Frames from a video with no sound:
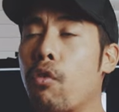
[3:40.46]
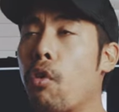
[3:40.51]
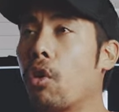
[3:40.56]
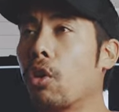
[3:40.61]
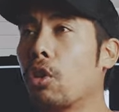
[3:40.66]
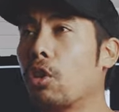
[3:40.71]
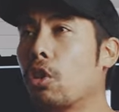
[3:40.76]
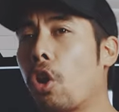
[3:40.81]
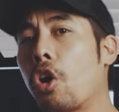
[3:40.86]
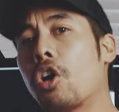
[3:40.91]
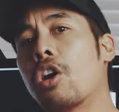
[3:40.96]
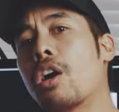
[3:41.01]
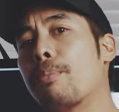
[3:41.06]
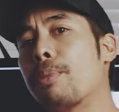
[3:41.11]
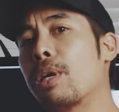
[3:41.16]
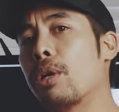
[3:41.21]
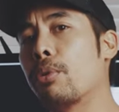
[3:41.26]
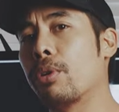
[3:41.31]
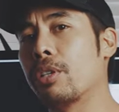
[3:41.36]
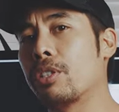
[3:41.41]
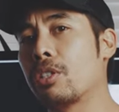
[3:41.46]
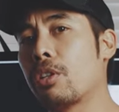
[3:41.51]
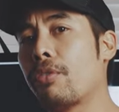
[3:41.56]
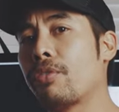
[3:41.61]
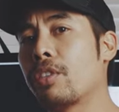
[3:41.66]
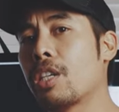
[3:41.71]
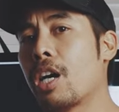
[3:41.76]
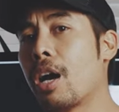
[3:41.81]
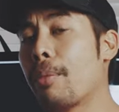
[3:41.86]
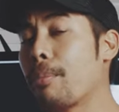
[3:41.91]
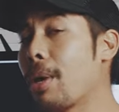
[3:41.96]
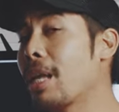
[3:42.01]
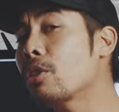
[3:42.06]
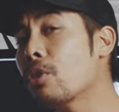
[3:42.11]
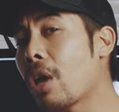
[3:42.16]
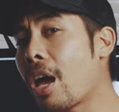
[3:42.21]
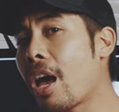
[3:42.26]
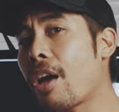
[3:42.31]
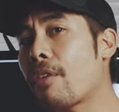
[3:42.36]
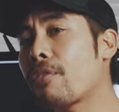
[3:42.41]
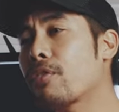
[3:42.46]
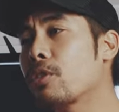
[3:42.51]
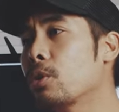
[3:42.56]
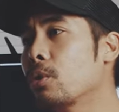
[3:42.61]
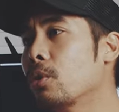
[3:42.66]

for longer periods of time. And you have